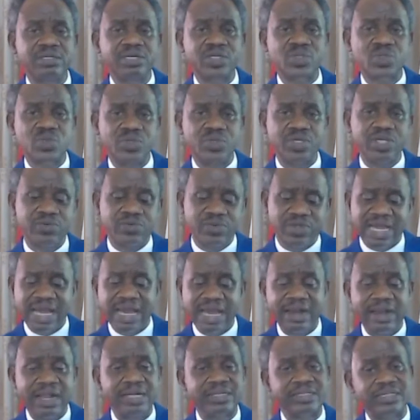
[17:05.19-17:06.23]
so they will
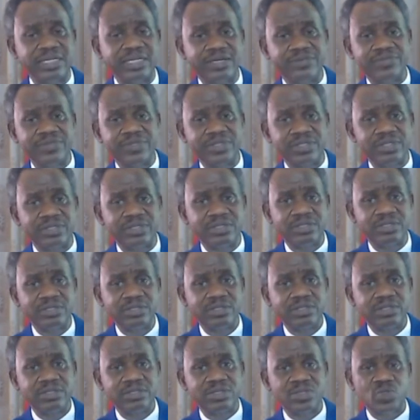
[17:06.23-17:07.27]
die around 70.
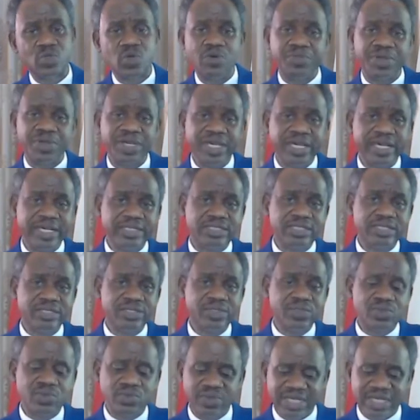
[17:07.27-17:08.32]
Some
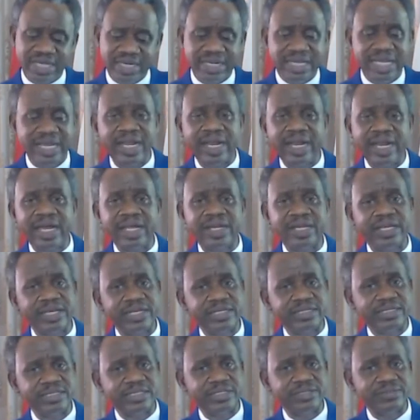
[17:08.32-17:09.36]
80, so they're dying around
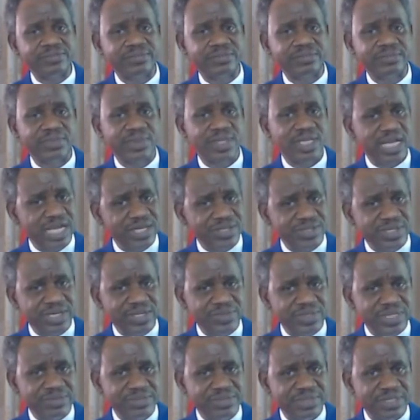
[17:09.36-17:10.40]
80. Are you
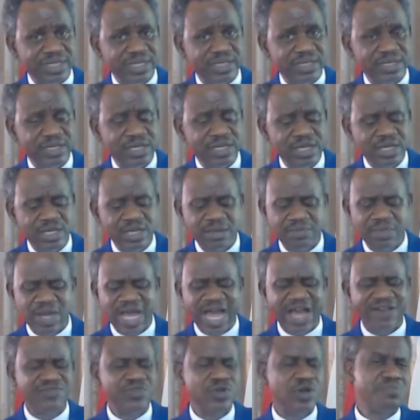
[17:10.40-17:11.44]
getting what I'm saying? But
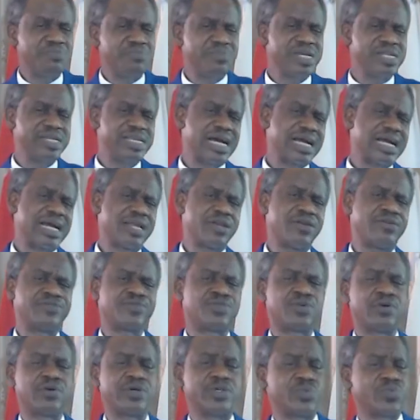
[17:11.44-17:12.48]
I've not made that kind
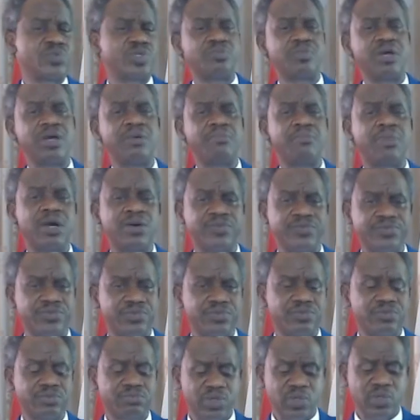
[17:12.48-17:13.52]
of choice with my mouth.
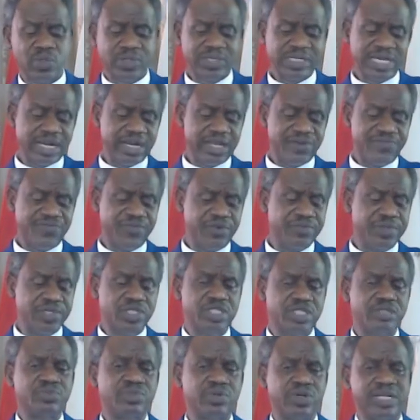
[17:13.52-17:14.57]
Because I read from the
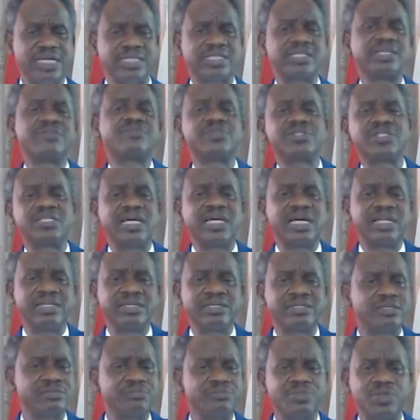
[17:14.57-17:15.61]
scripture that 17 and
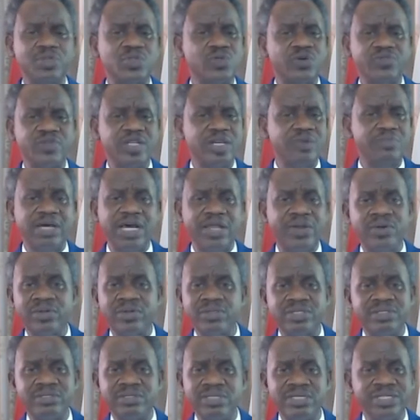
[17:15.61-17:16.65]
80, both of them are
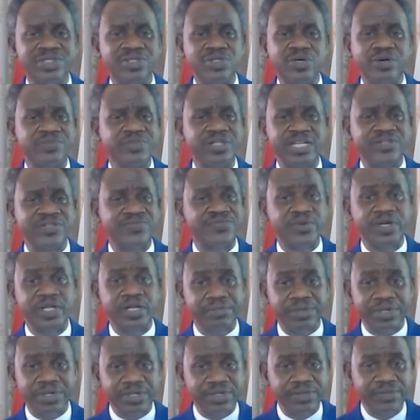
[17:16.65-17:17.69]
not age of death for
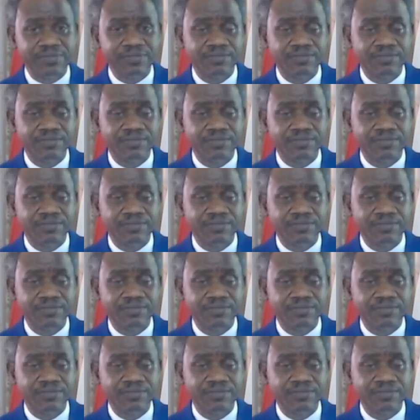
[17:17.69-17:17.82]
anybody.